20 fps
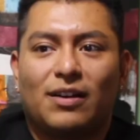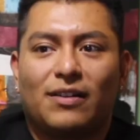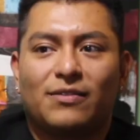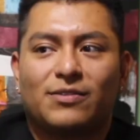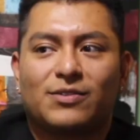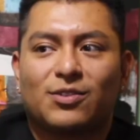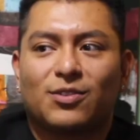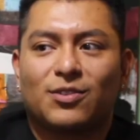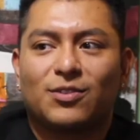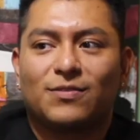
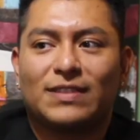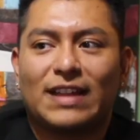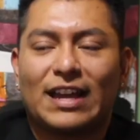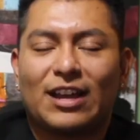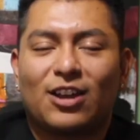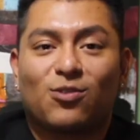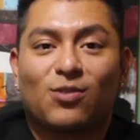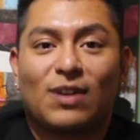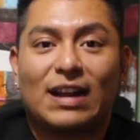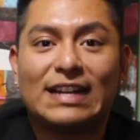sort of
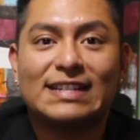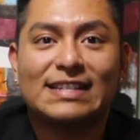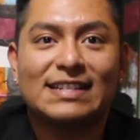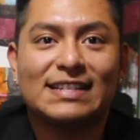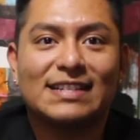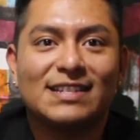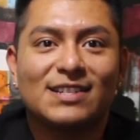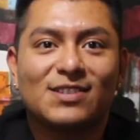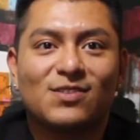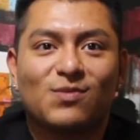like
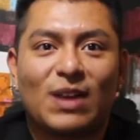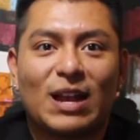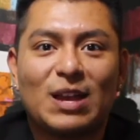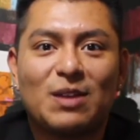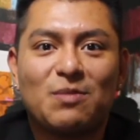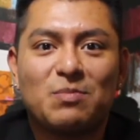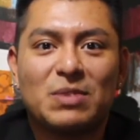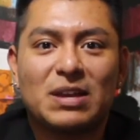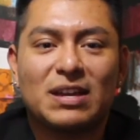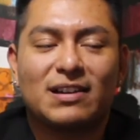crisis,
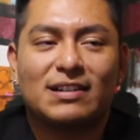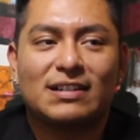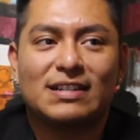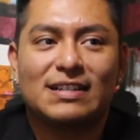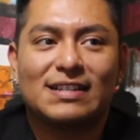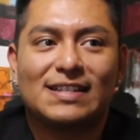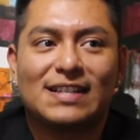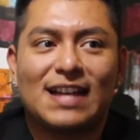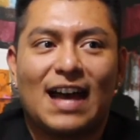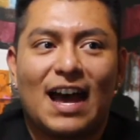right,
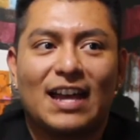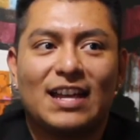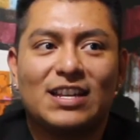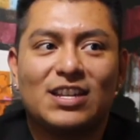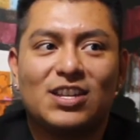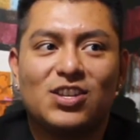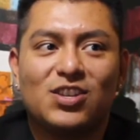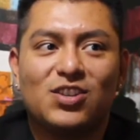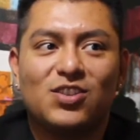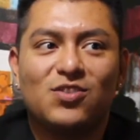because I
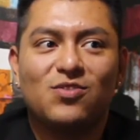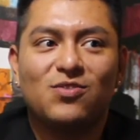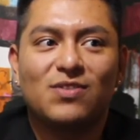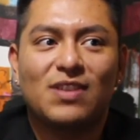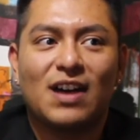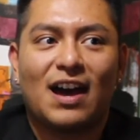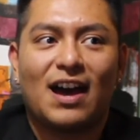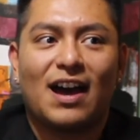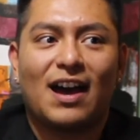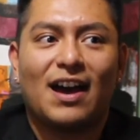knew
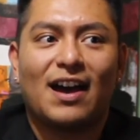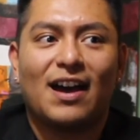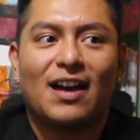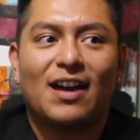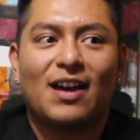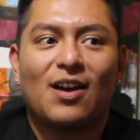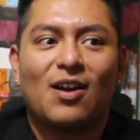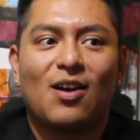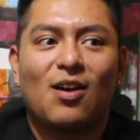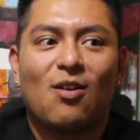that
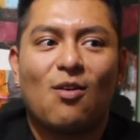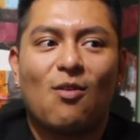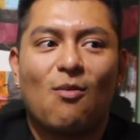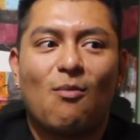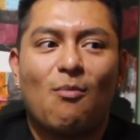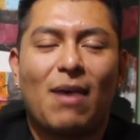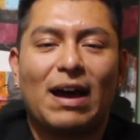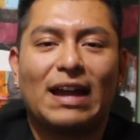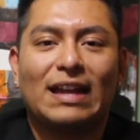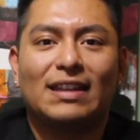
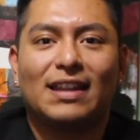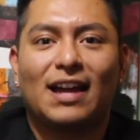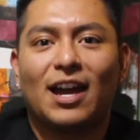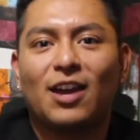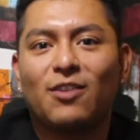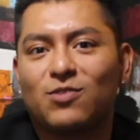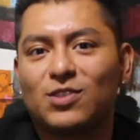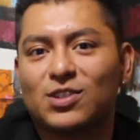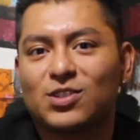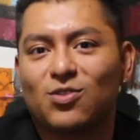my
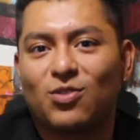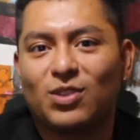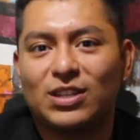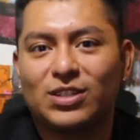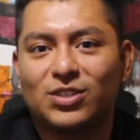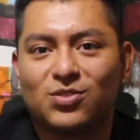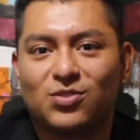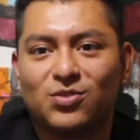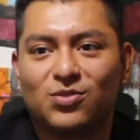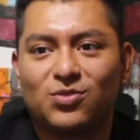life was going
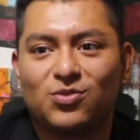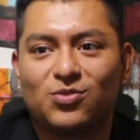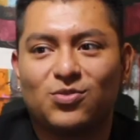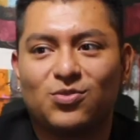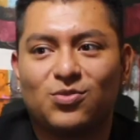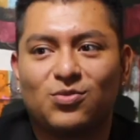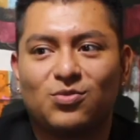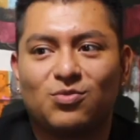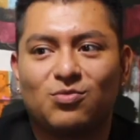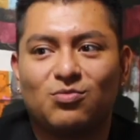
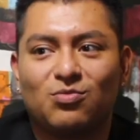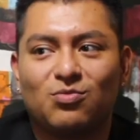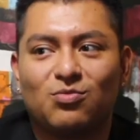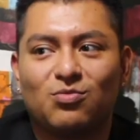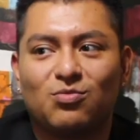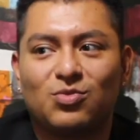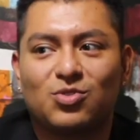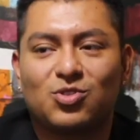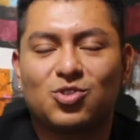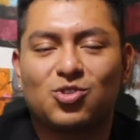to
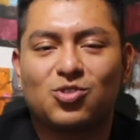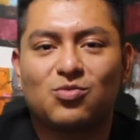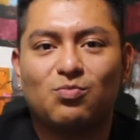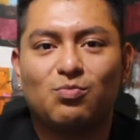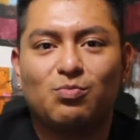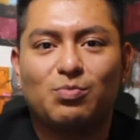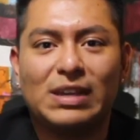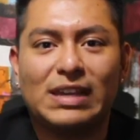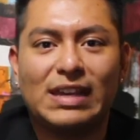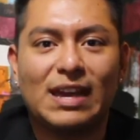
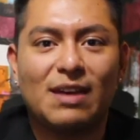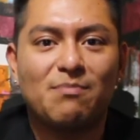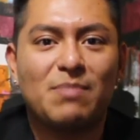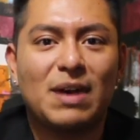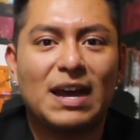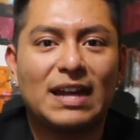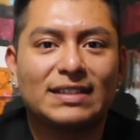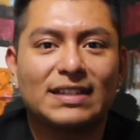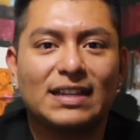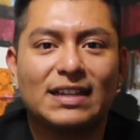be
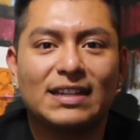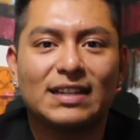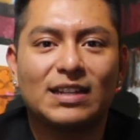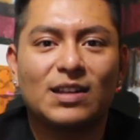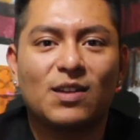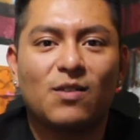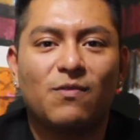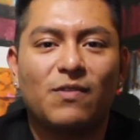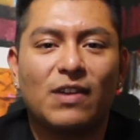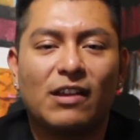impacted
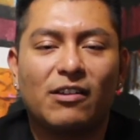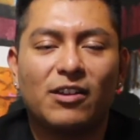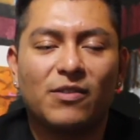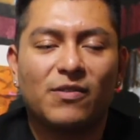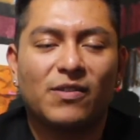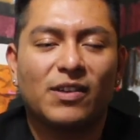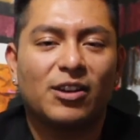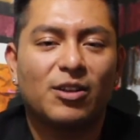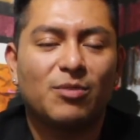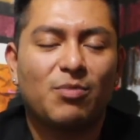in a very,
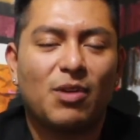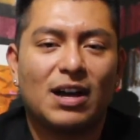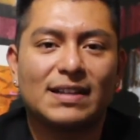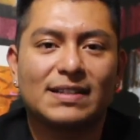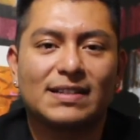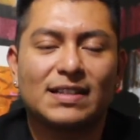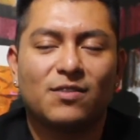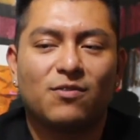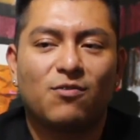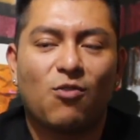very
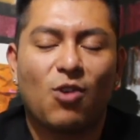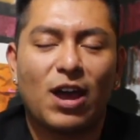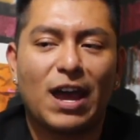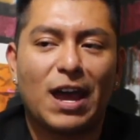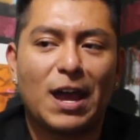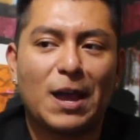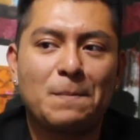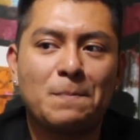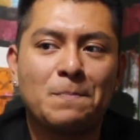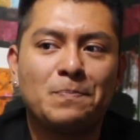positive
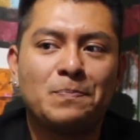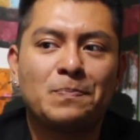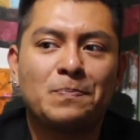way.